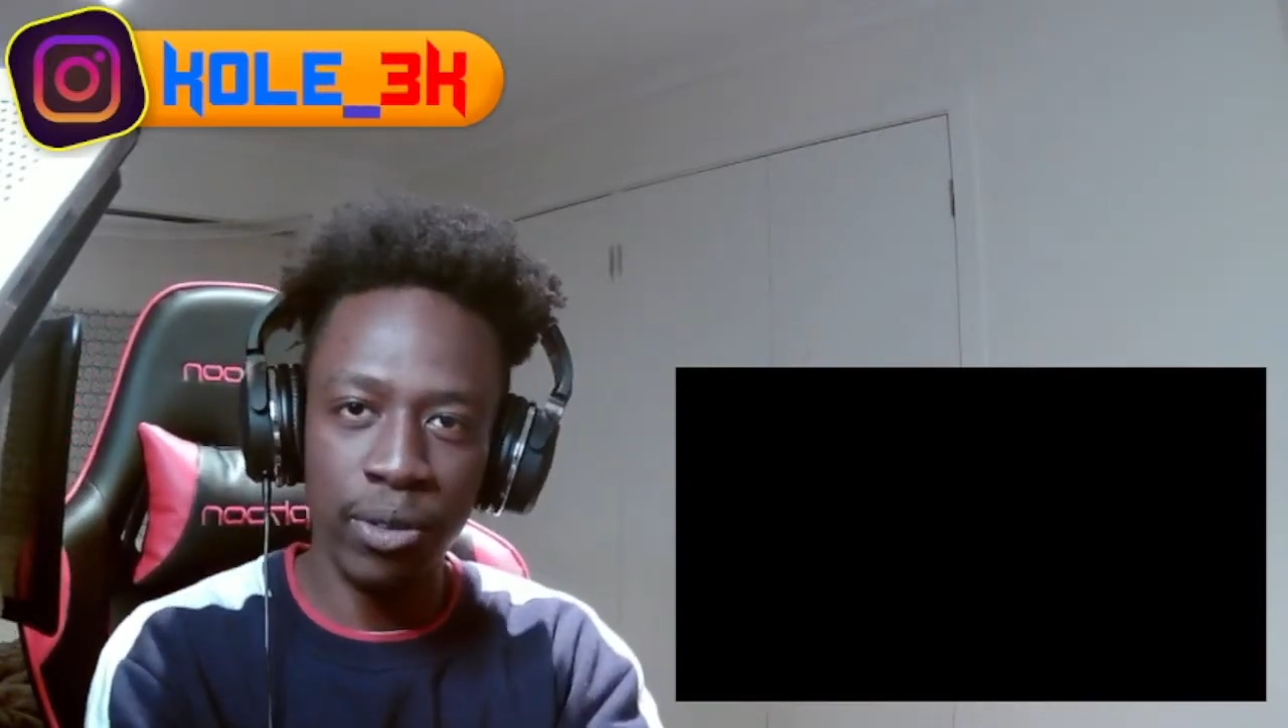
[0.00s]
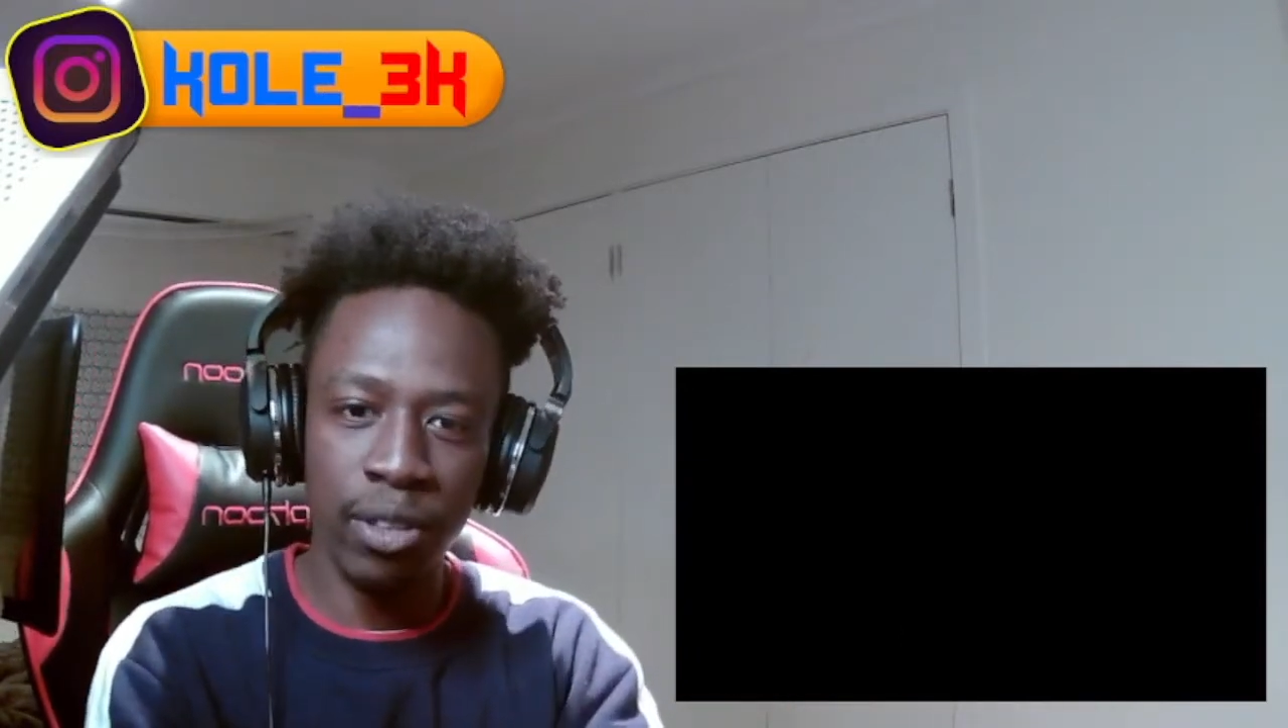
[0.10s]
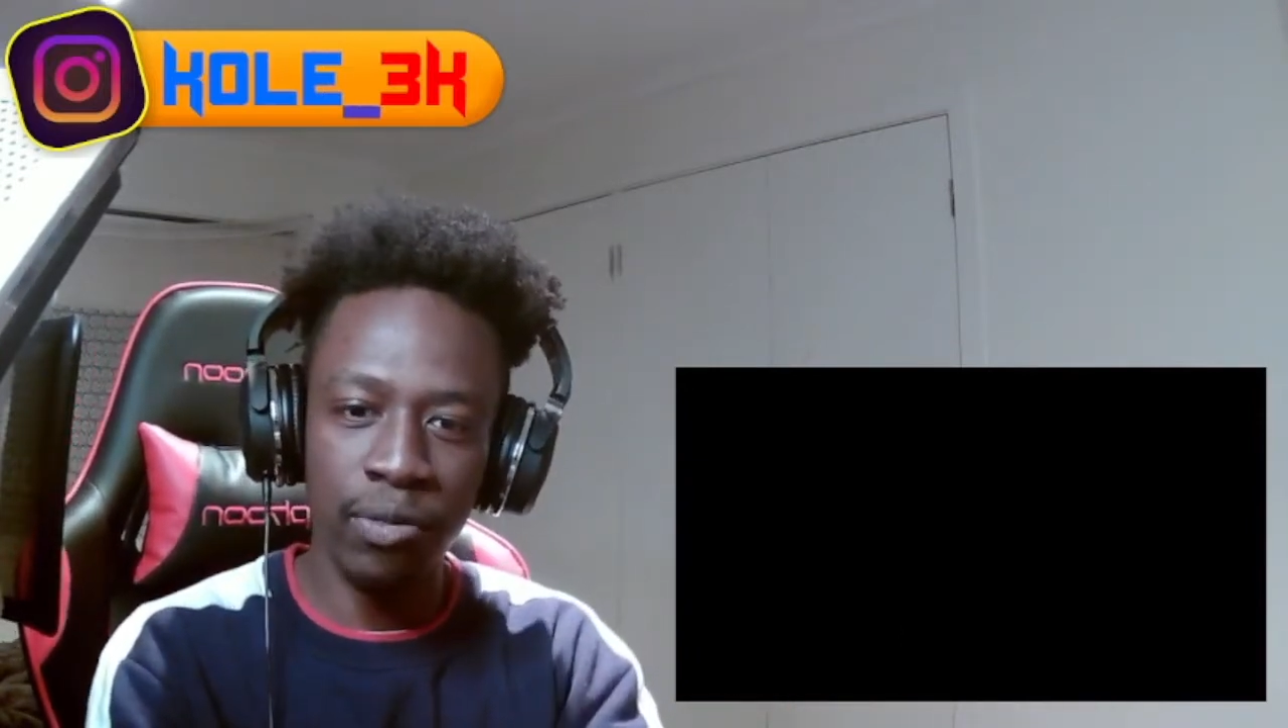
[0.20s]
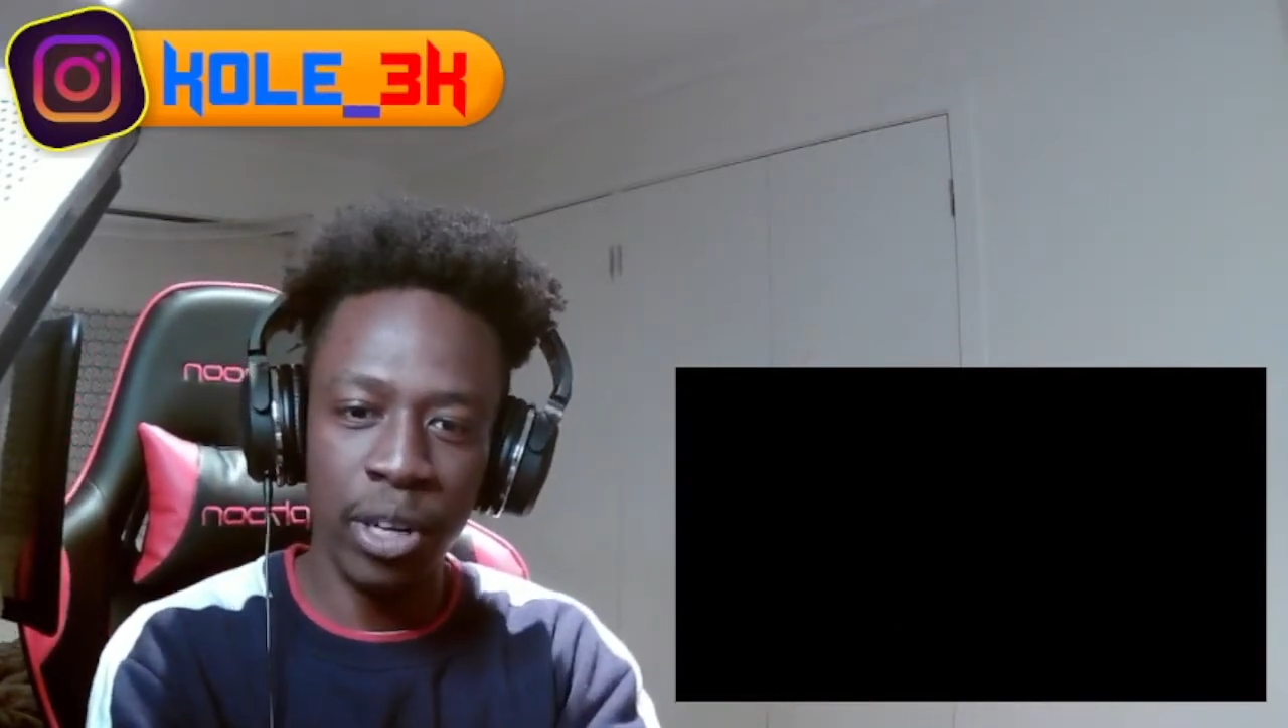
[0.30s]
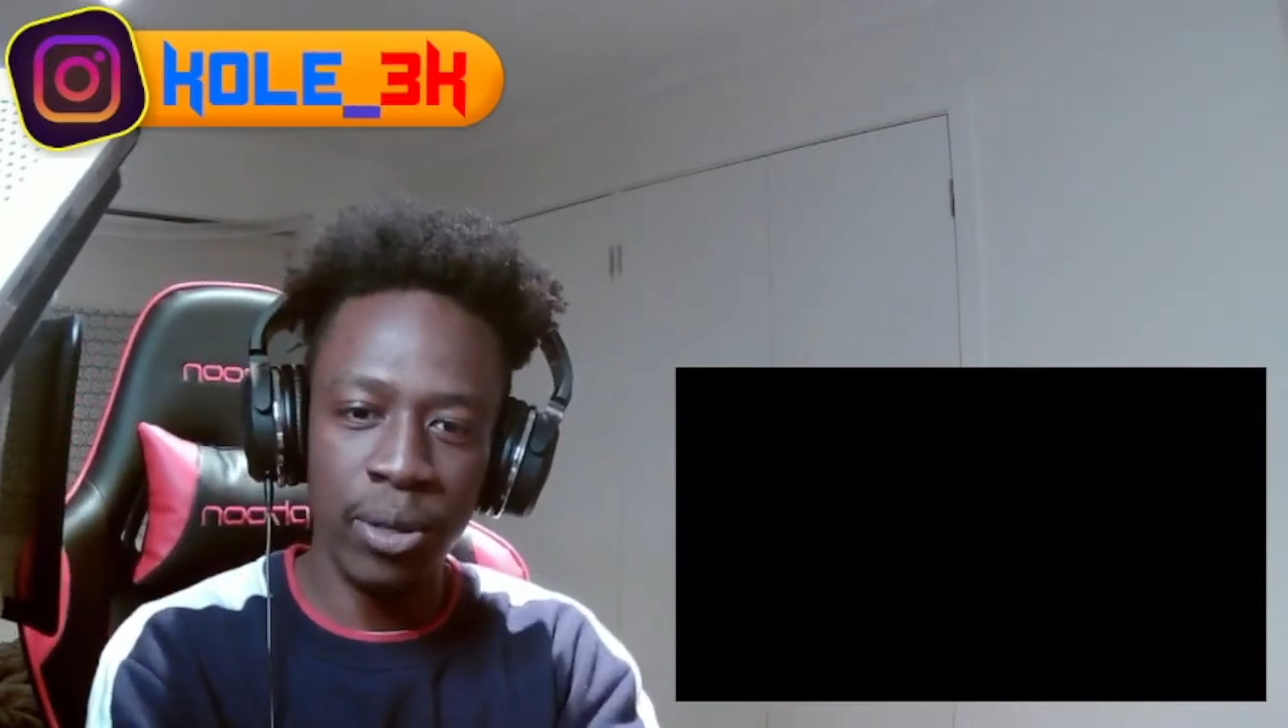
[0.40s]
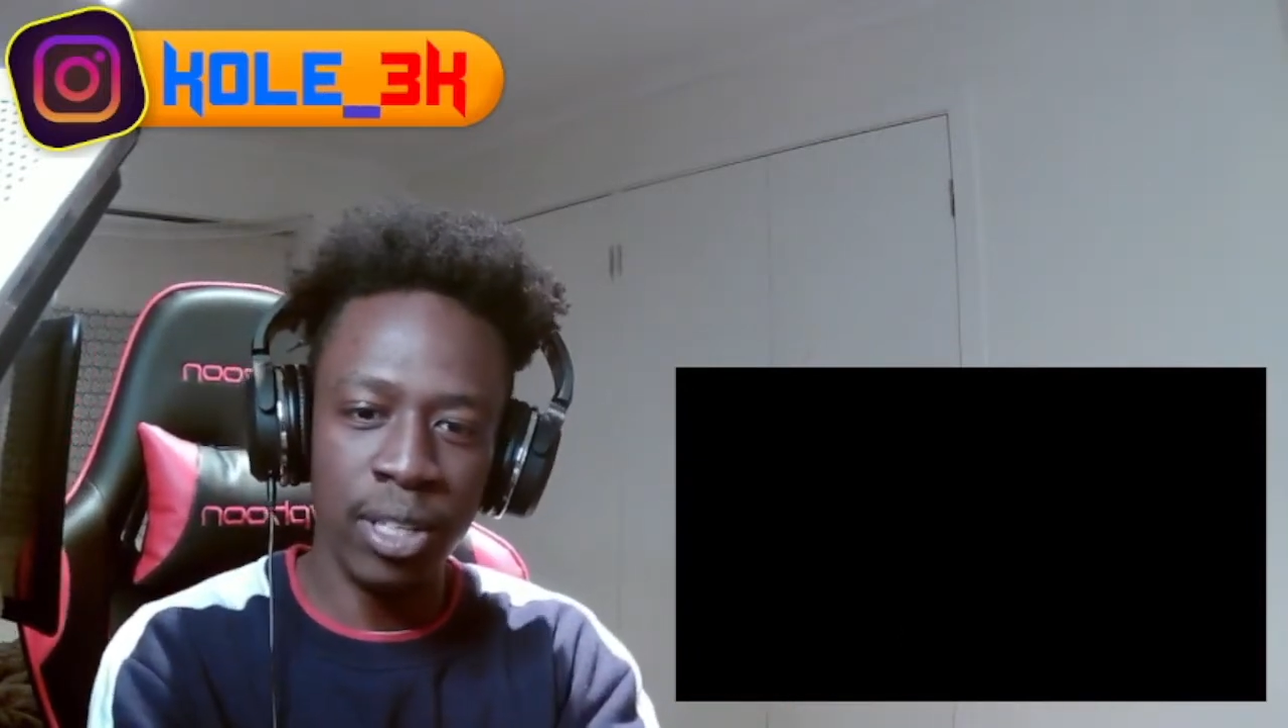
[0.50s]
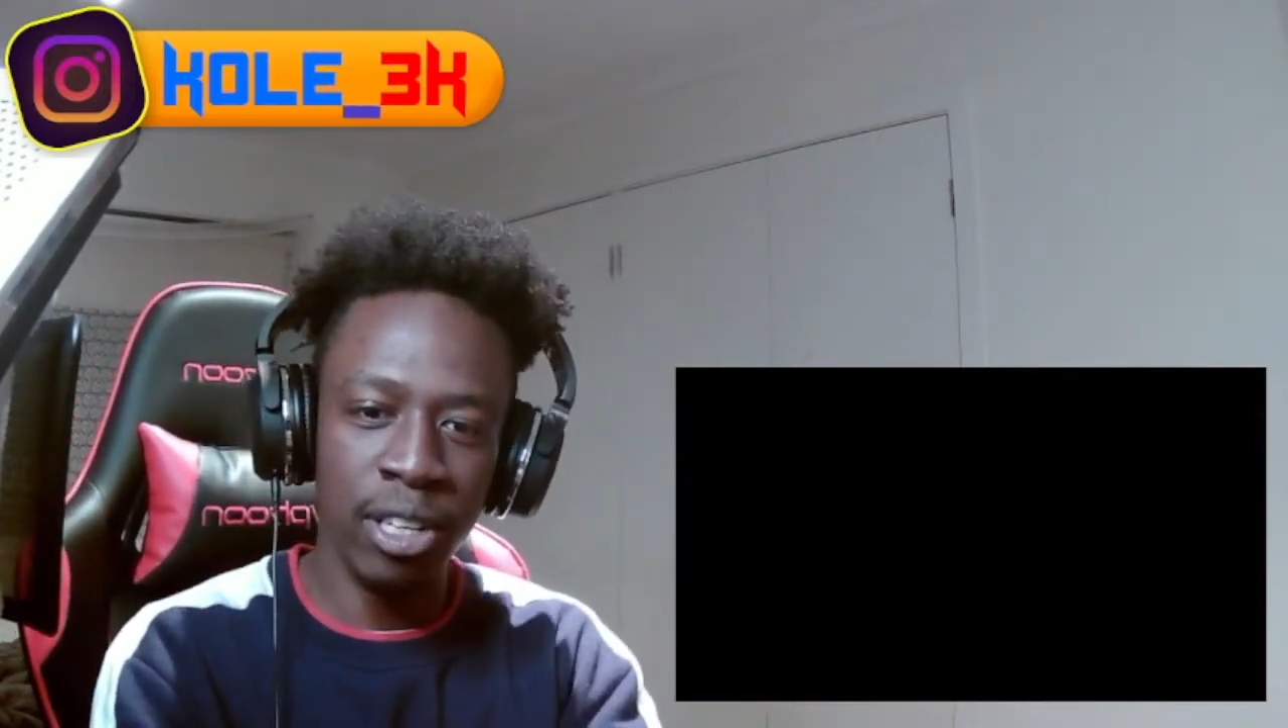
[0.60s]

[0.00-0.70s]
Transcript: of the videos that